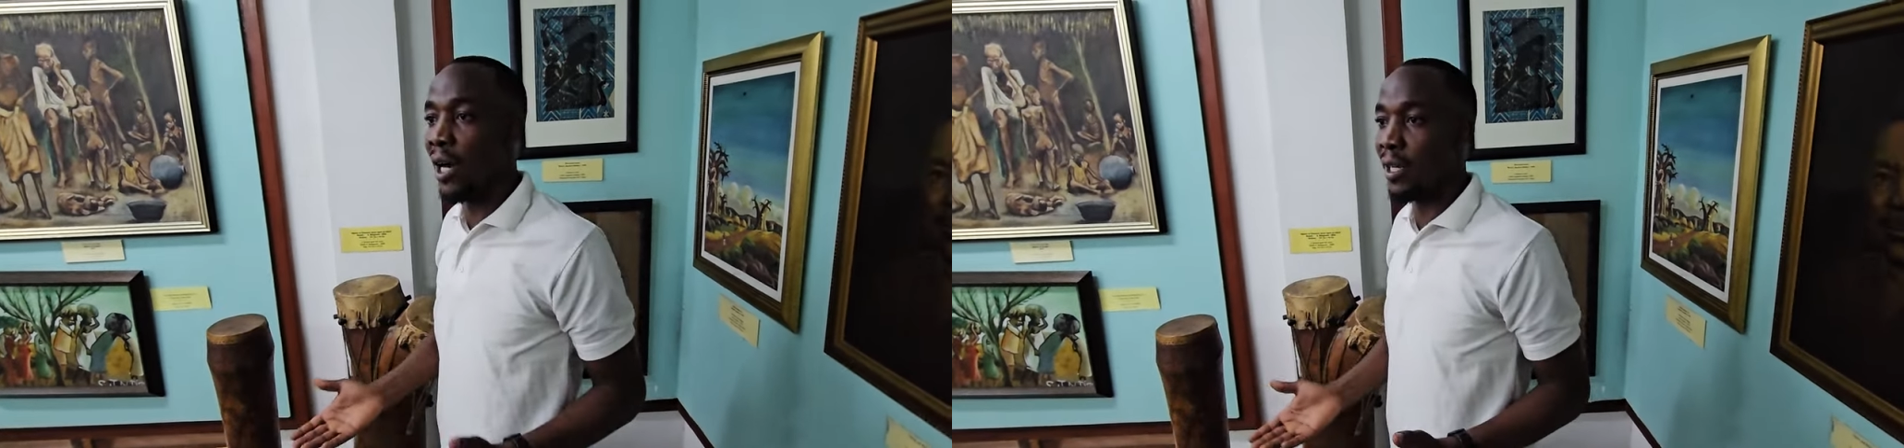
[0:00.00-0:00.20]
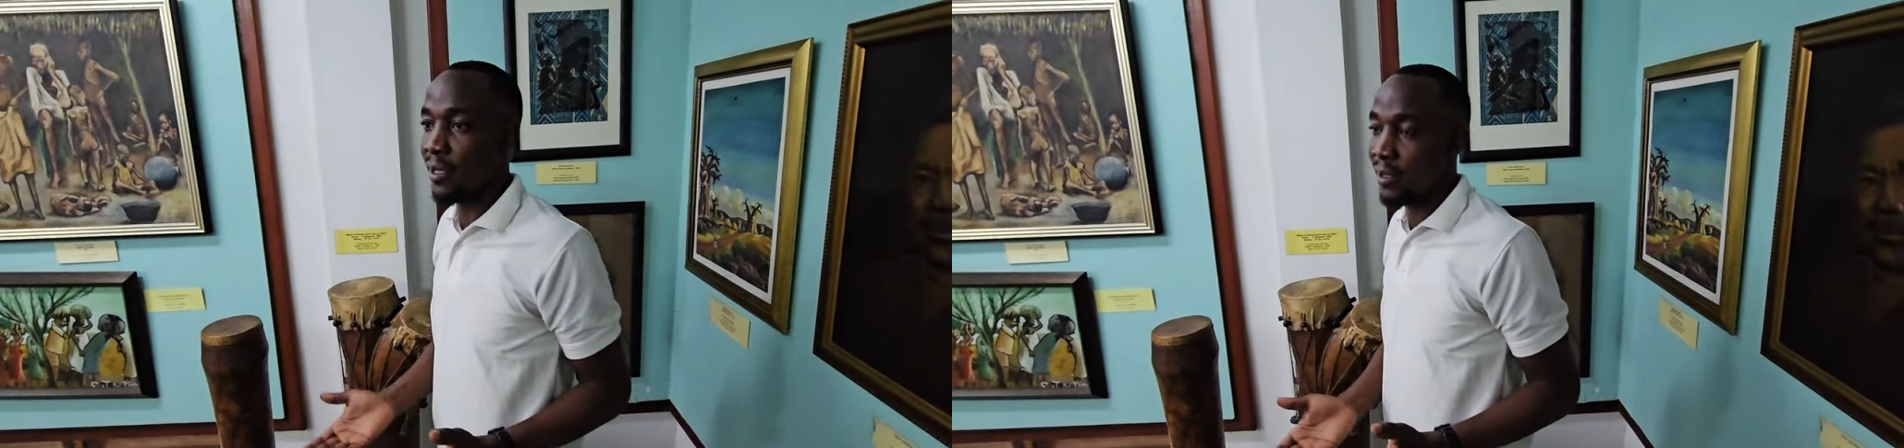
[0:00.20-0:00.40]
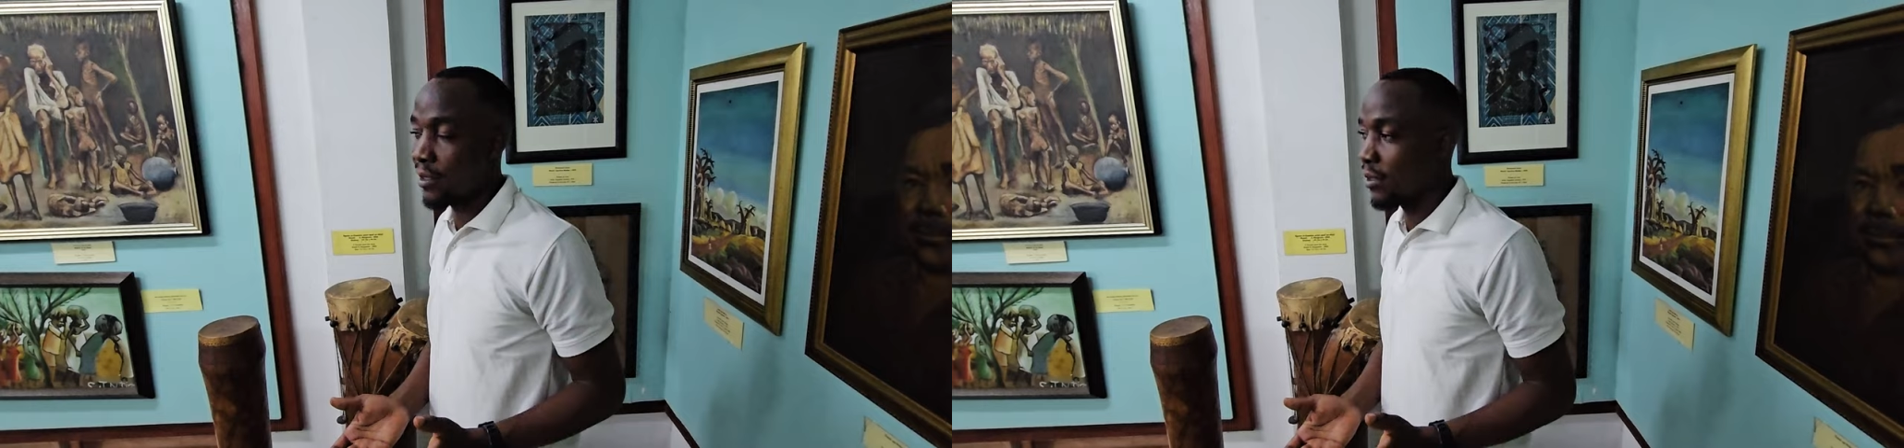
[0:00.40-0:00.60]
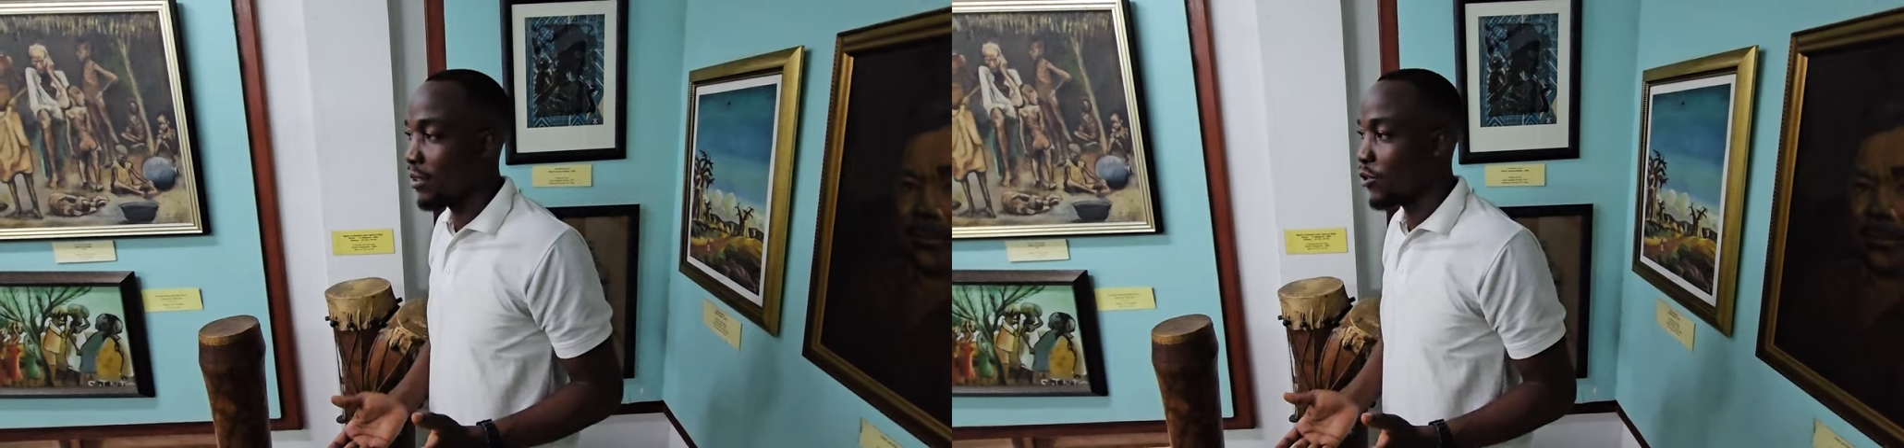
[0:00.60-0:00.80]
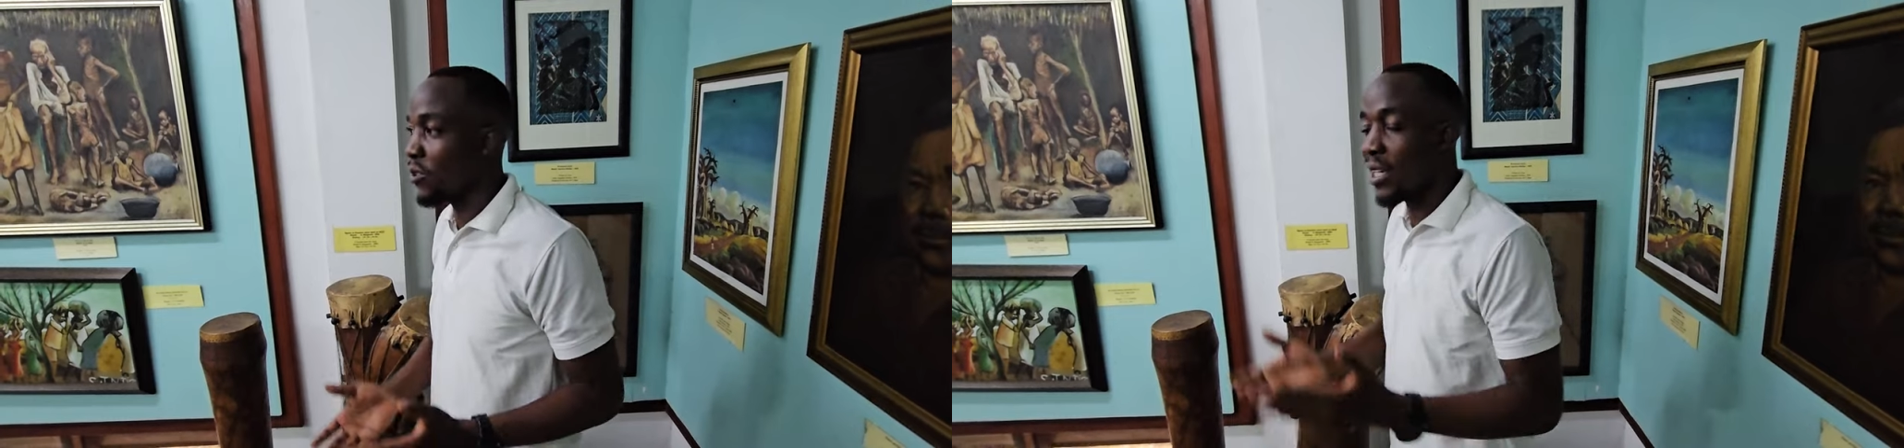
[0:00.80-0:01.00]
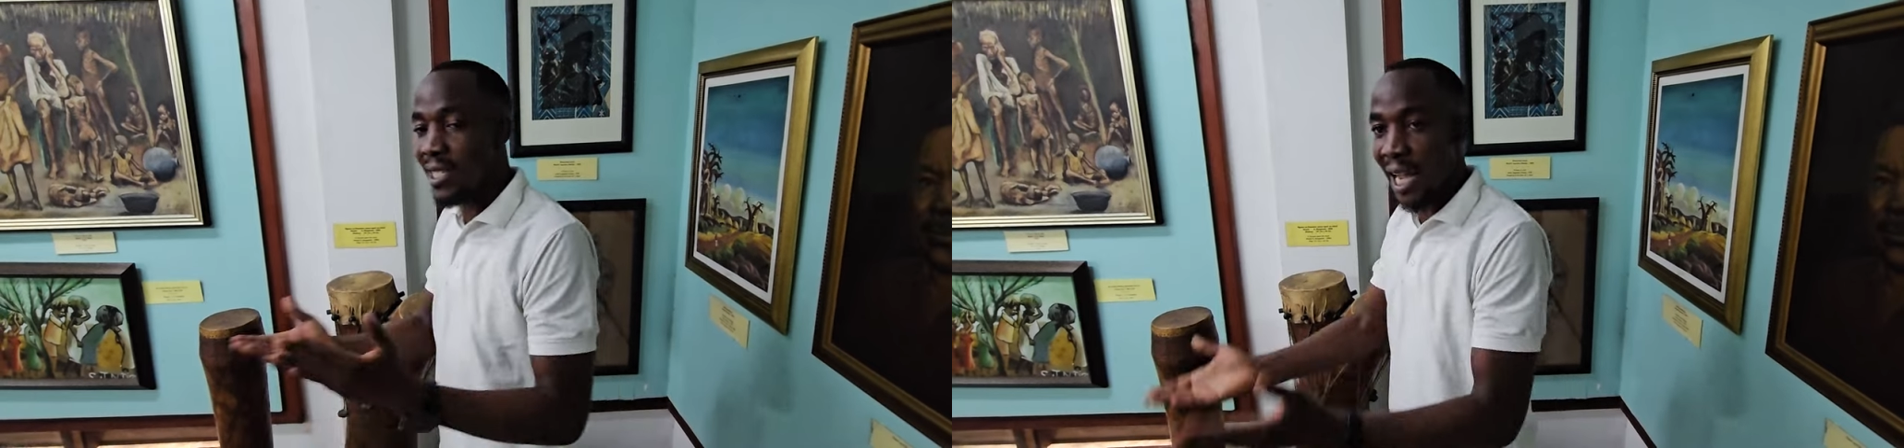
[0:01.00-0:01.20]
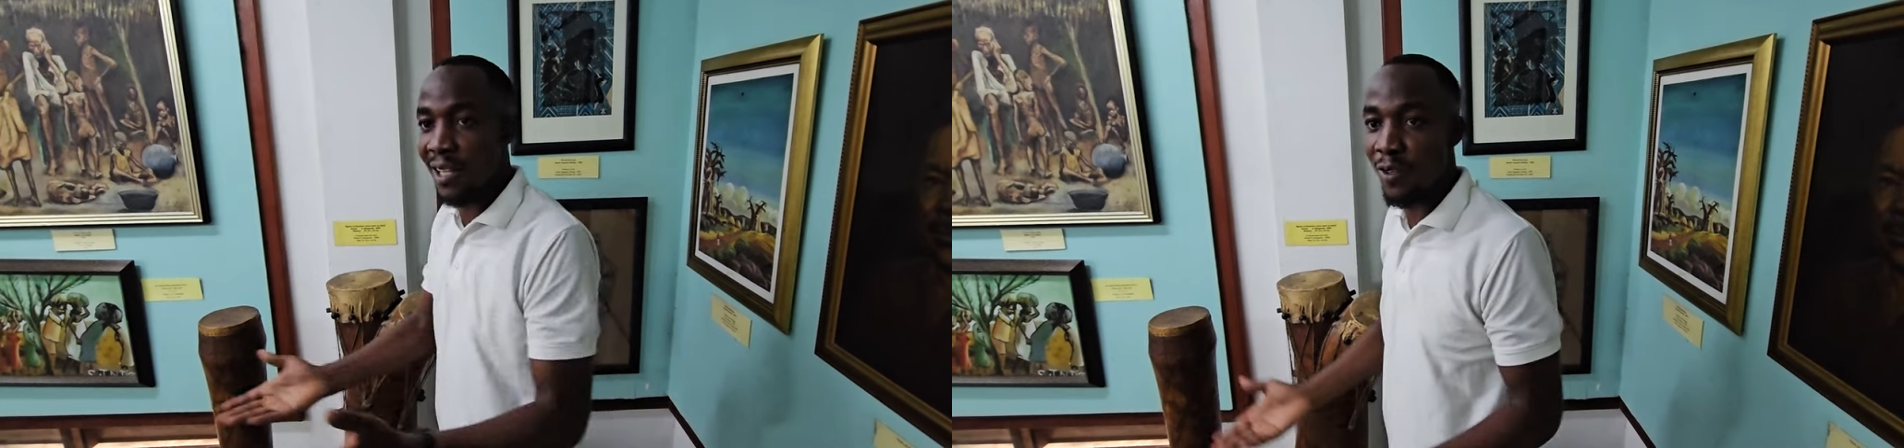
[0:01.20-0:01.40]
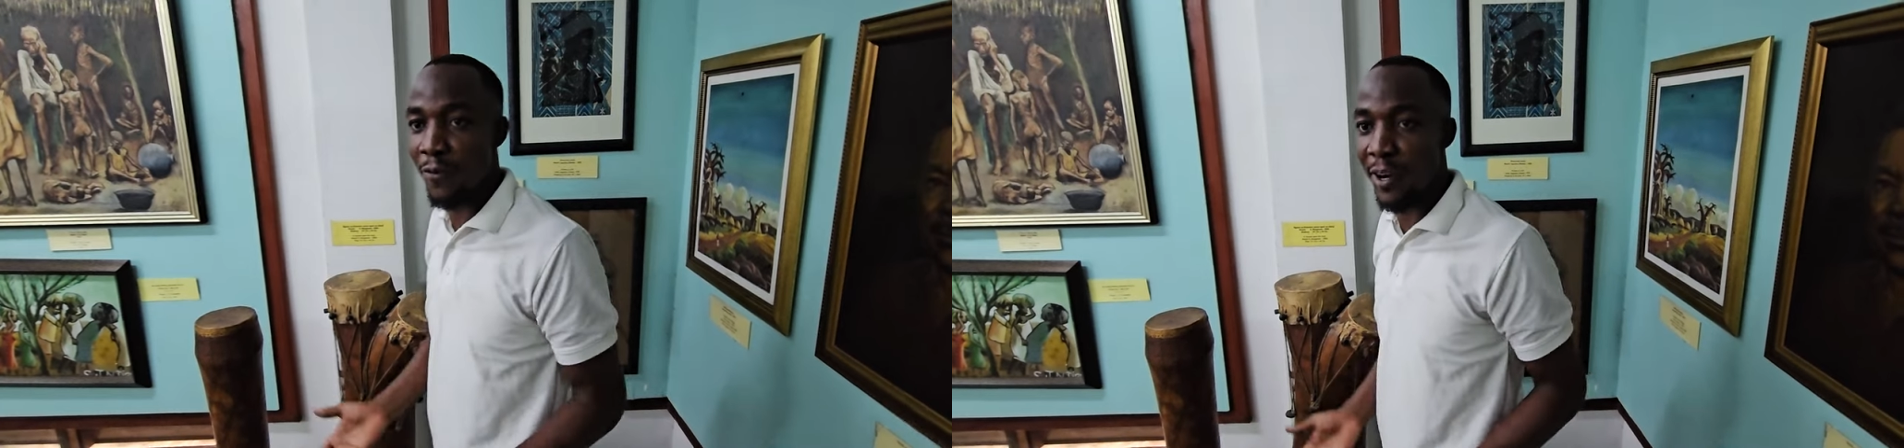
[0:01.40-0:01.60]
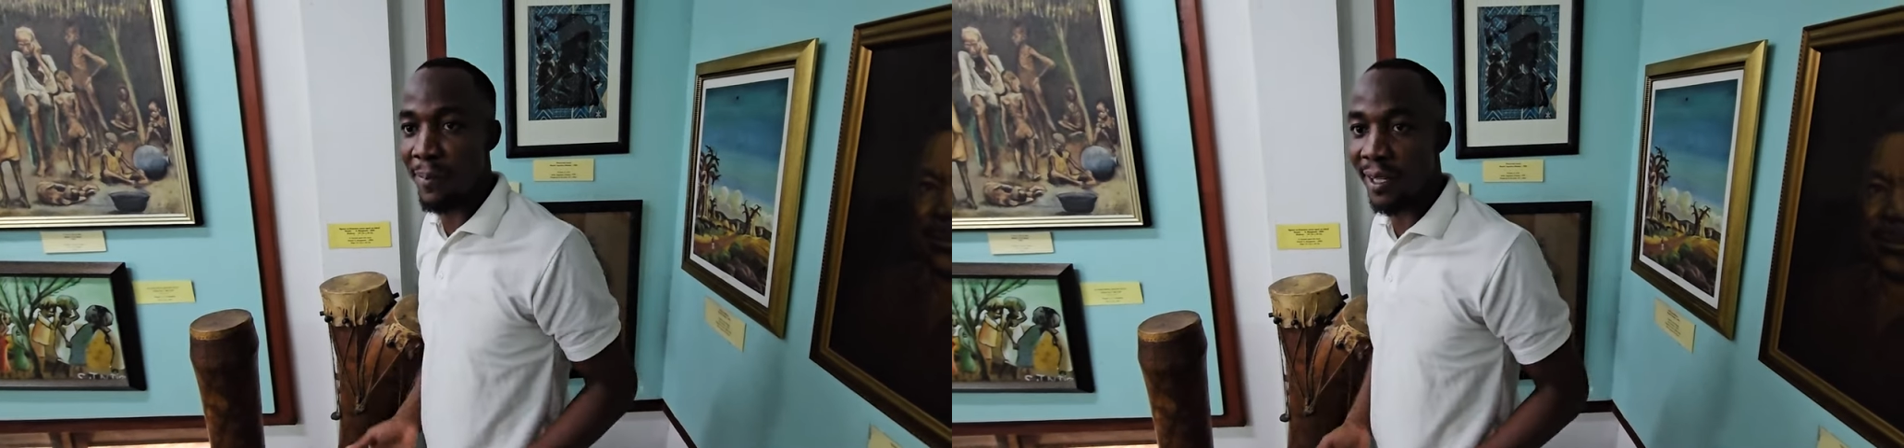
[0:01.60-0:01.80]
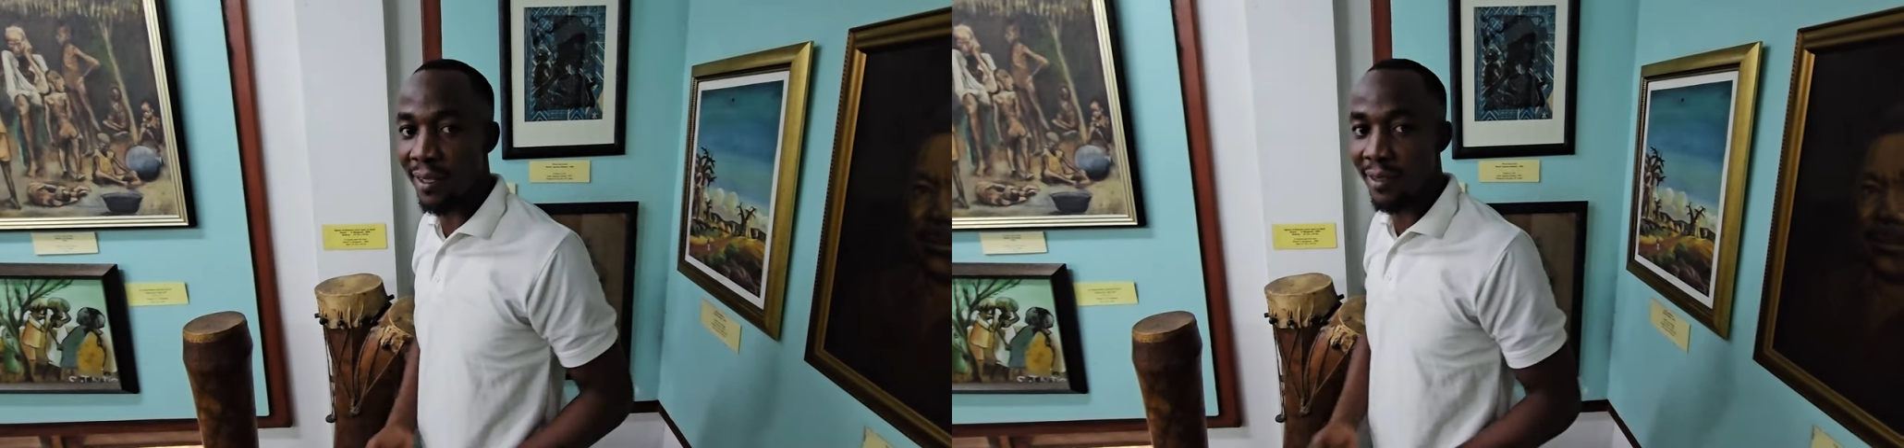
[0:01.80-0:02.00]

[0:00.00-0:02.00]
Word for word: her. So that's kinds of rape.